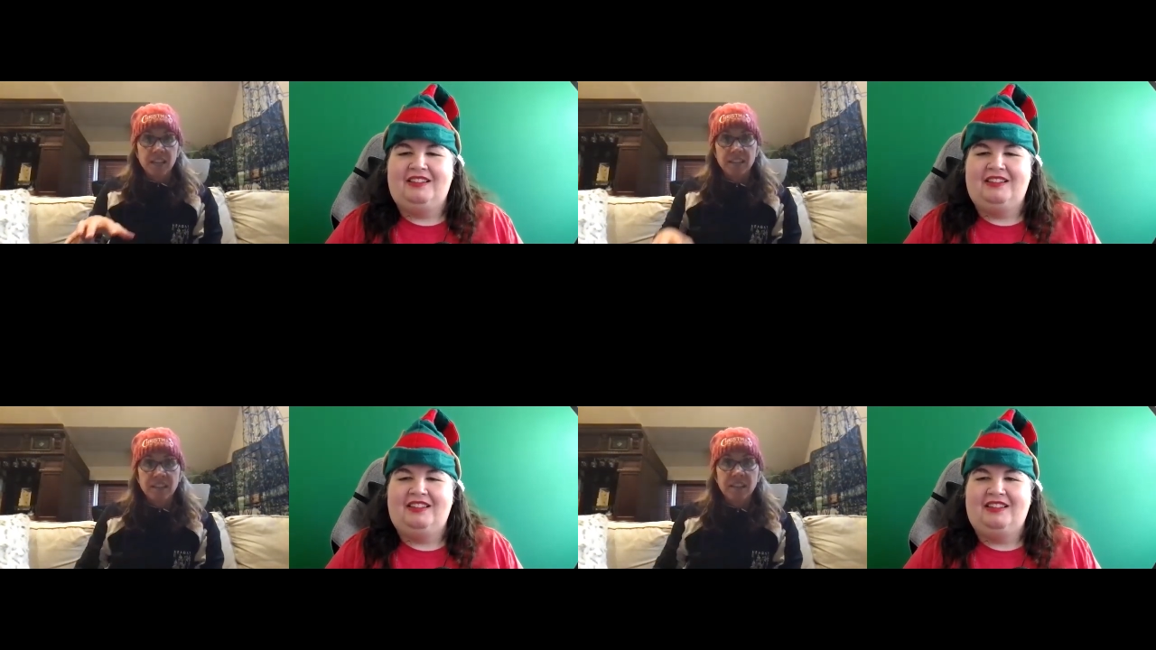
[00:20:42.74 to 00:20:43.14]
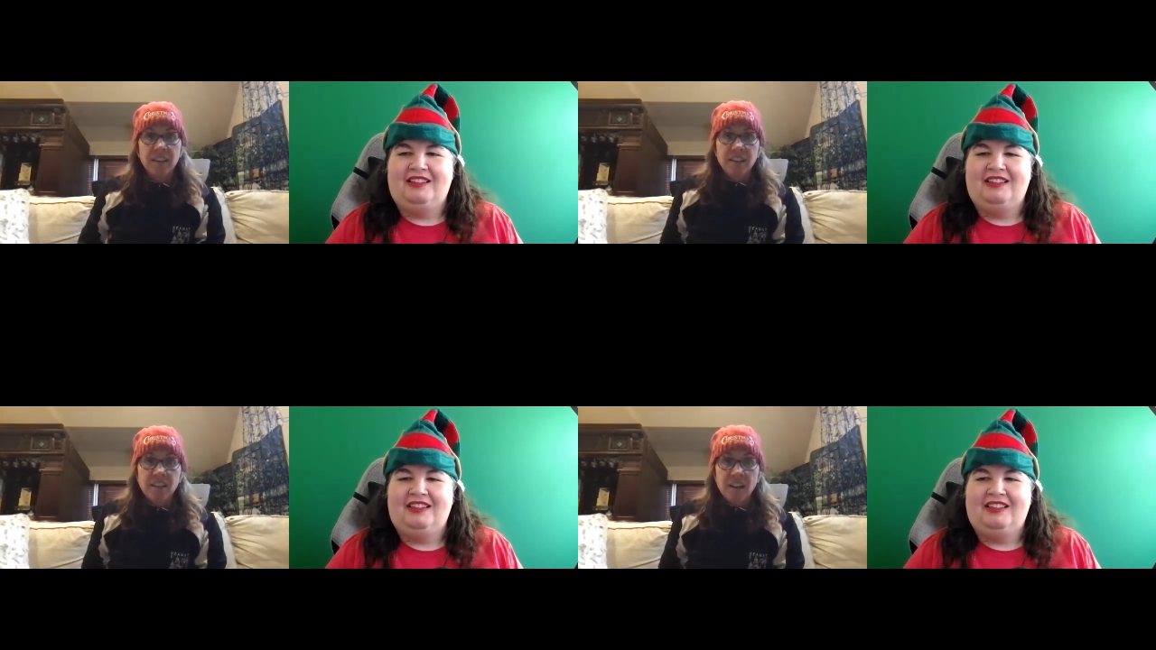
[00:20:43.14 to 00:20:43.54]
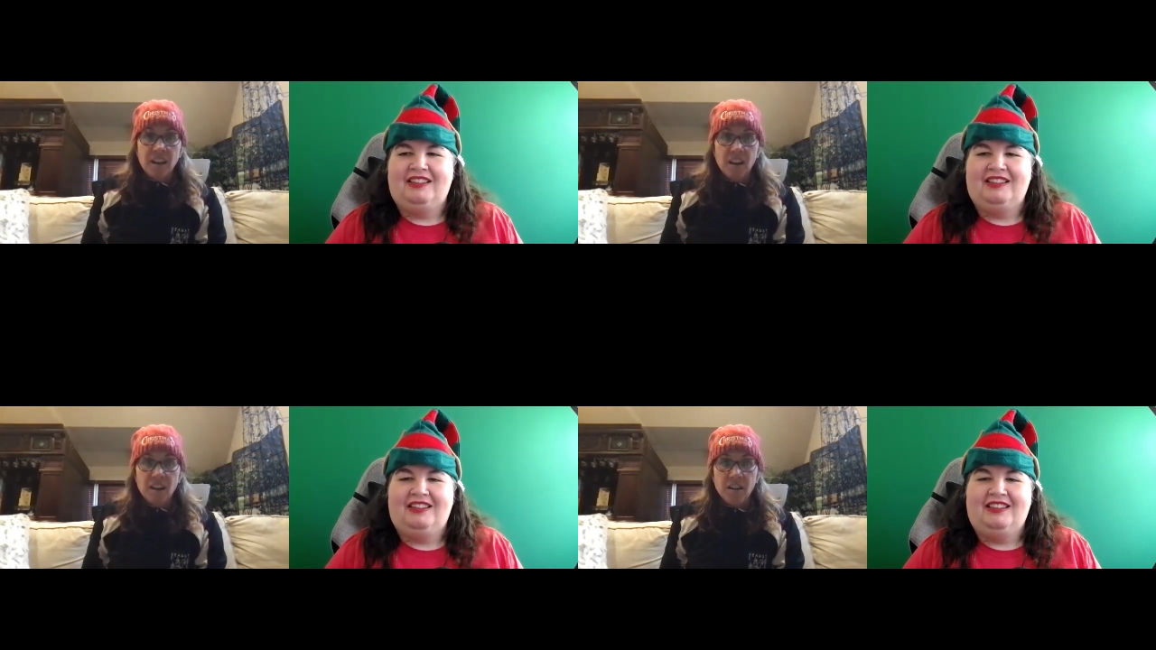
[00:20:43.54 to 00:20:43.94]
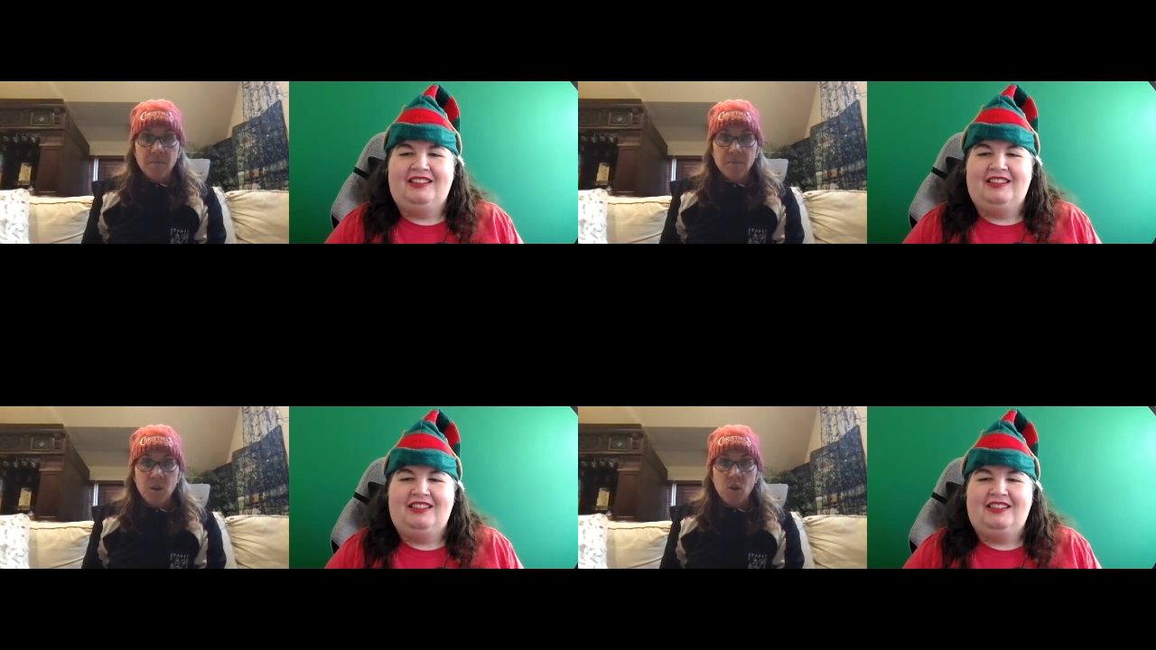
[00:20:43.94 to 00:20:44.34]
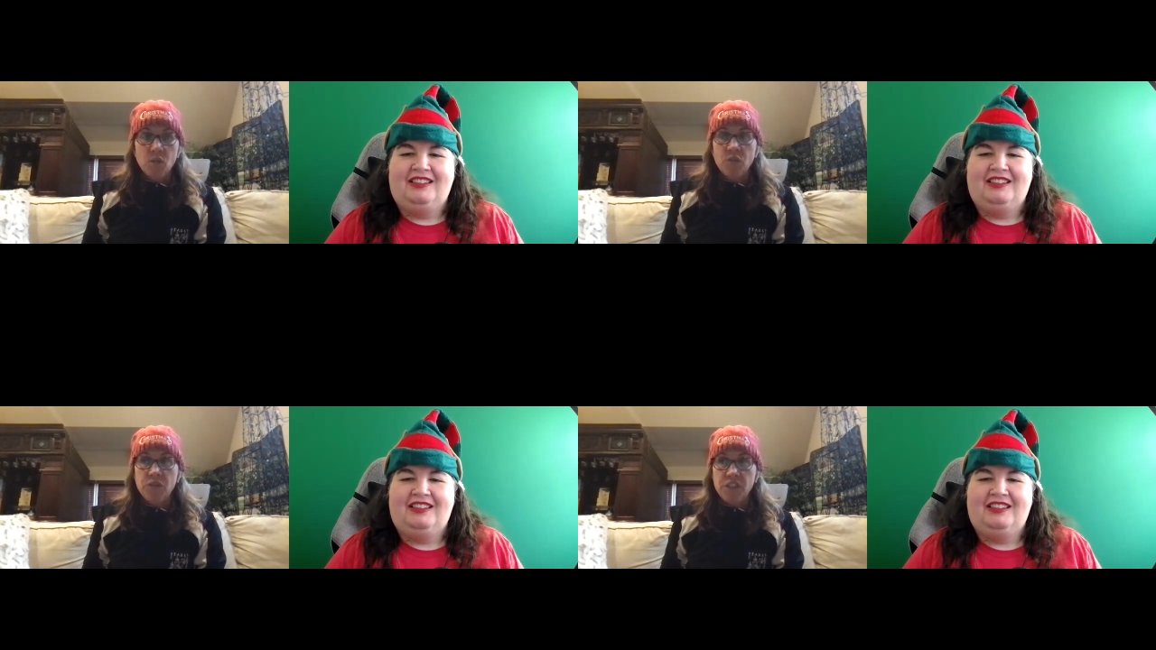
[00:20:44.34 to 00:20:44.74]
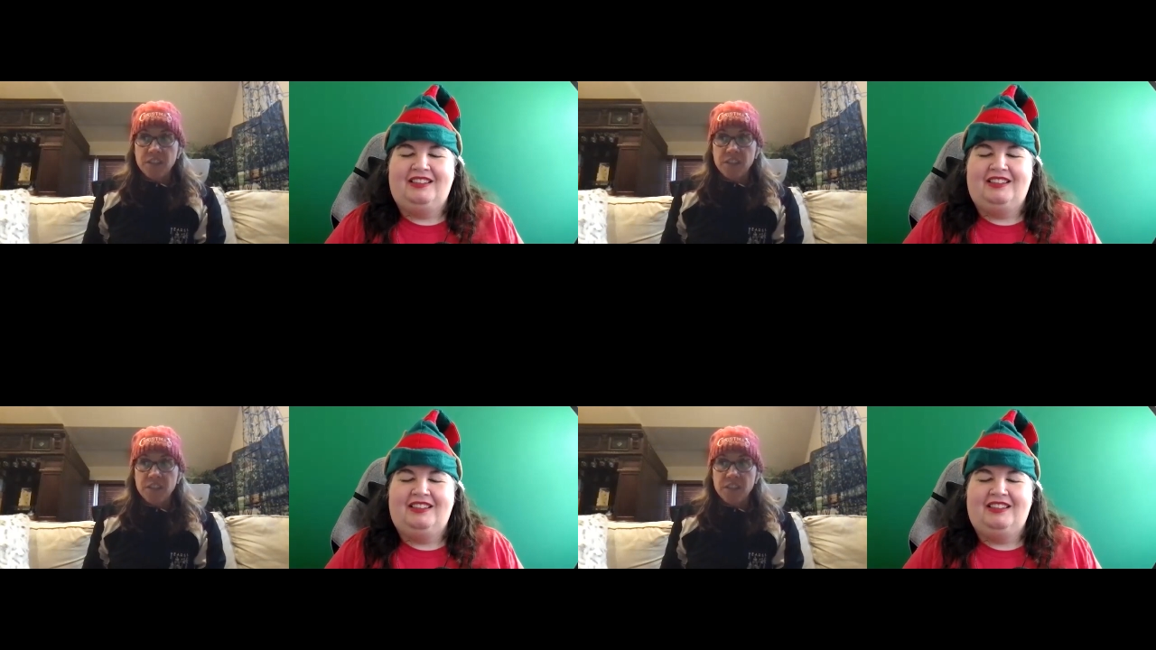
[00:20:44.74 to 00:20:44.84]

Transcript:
Speaker 1: that hit um,